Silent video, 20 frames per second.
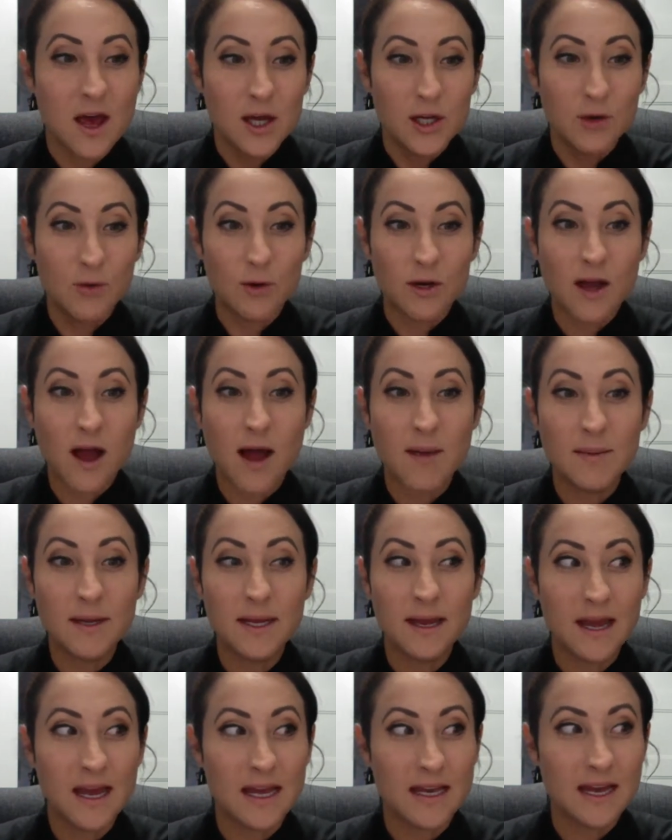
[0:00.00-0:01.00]
you are
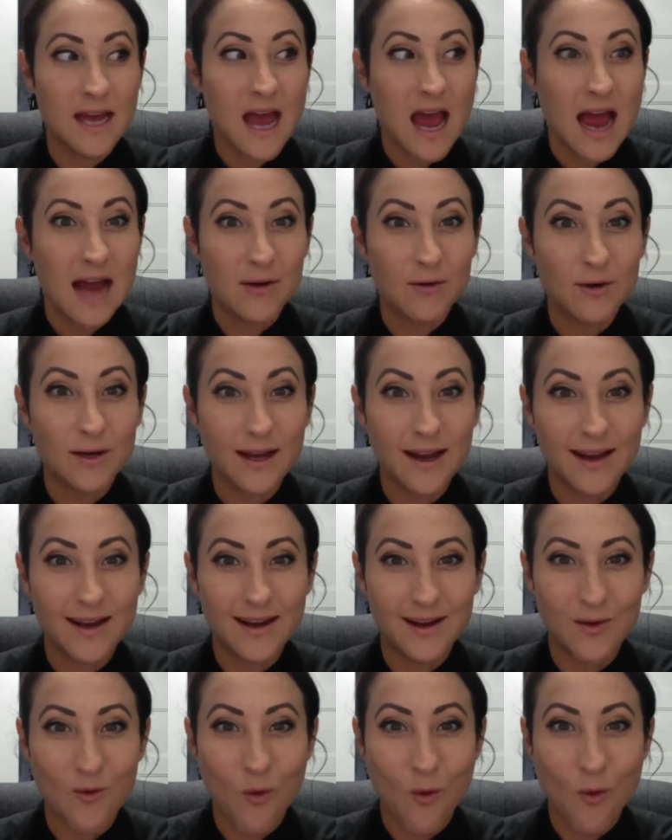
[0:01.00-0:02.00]
coming in and creating